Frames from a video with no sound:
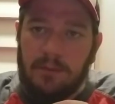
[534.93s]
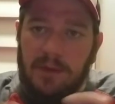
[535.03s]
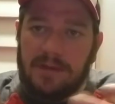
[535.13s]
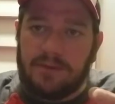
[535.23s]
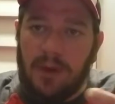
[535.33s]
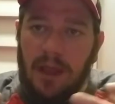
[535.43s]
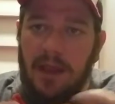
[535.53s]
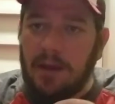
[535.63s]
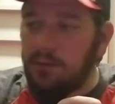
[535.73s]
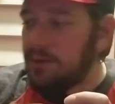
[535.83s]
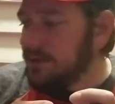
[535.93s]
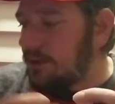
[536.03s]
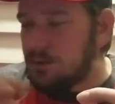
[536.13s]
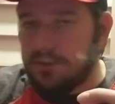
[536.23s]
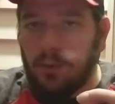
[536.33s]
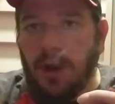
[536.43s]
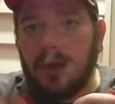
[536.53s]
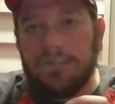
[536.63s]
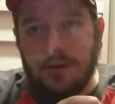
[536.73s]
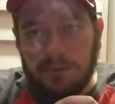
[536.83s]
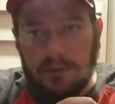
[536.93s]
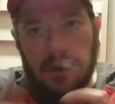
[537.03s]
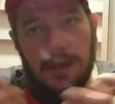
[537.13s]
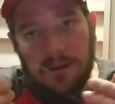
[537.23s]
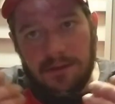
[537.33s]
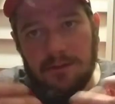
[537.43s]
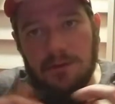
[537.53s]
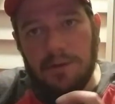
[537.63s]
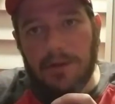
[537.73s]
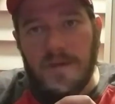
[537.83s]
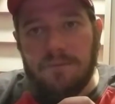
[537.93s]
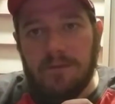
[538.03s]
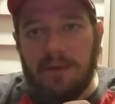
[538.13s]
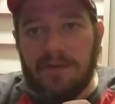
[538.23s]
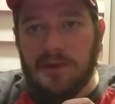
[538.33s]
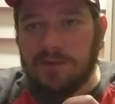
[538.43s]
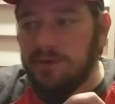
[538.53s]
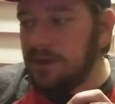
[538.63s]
Last one I had was a Tarano again for my first